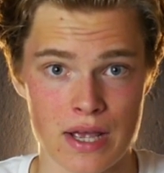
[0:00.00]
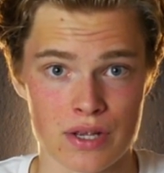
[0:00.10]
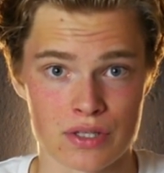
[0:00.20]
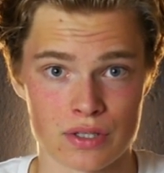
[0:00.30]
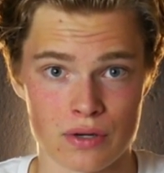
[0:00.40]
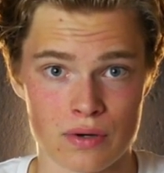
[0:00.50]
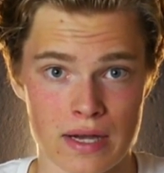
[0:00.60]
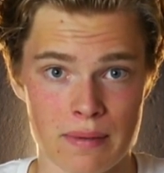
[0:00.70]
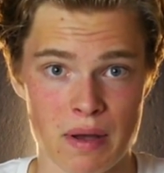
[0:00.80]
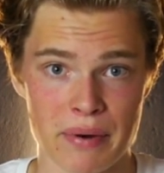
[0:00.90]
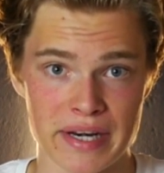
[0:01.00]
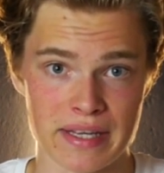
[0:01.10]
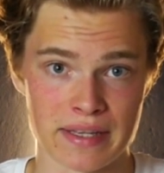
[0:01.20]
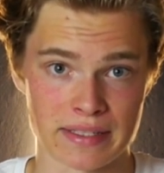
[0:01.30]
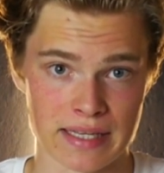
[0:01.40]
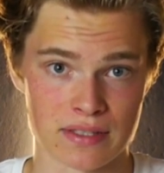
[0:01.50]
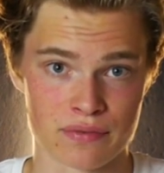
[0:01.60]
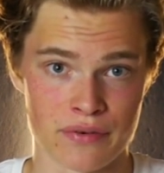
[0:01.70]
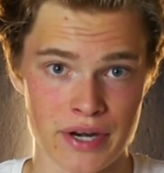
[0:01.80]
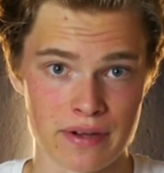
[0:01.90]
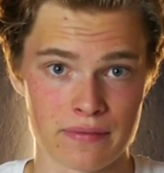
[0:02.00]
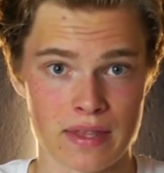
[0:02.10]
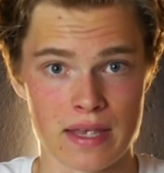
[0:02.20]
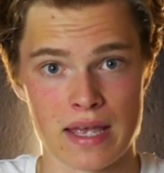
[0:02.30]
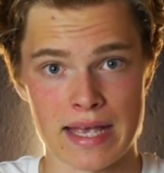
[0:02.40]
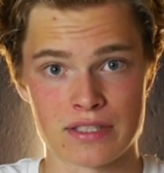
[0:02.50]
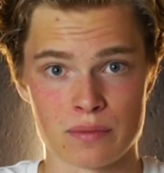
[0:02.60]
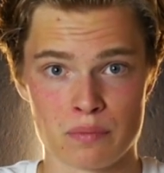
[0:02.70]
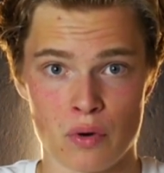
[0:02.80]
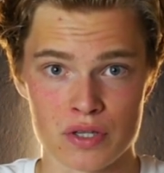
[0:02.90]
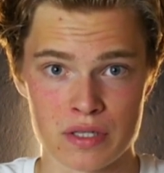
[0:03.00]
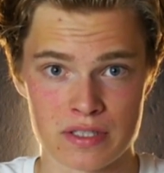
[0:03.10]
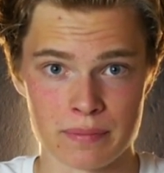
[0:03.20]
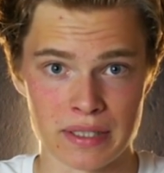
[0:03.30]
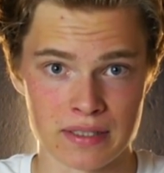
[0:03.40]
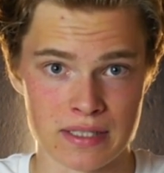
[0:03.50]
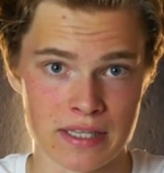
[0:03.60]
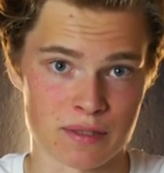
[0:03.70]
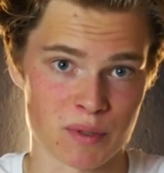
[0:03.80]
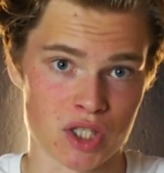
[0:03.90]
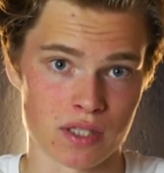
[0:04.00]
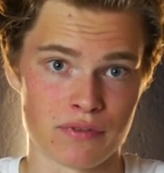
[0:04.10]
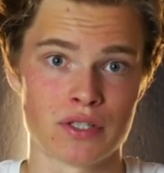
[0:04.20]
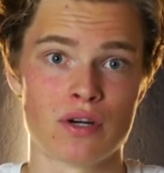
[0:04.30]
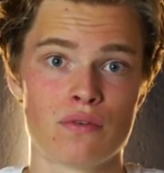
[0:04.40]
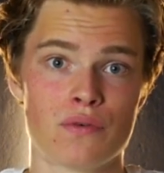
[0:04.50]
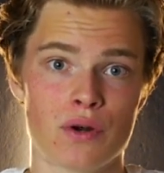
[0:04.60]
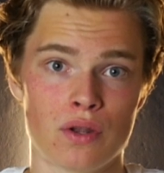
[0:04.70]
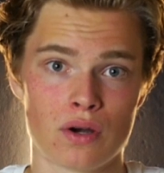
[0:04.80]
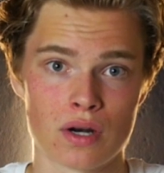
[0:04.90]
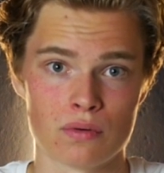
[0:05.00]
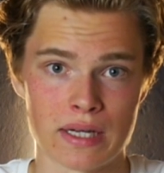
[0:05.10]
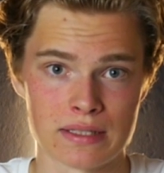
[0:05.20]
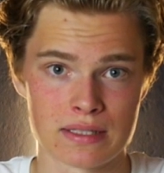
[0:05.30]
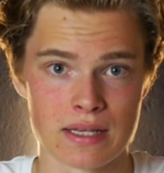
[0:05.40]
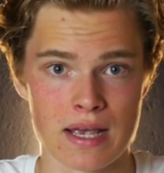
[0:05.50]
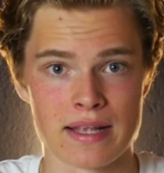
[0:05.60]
So my body gets fitter, has some more stability, especially if you go for longer runs.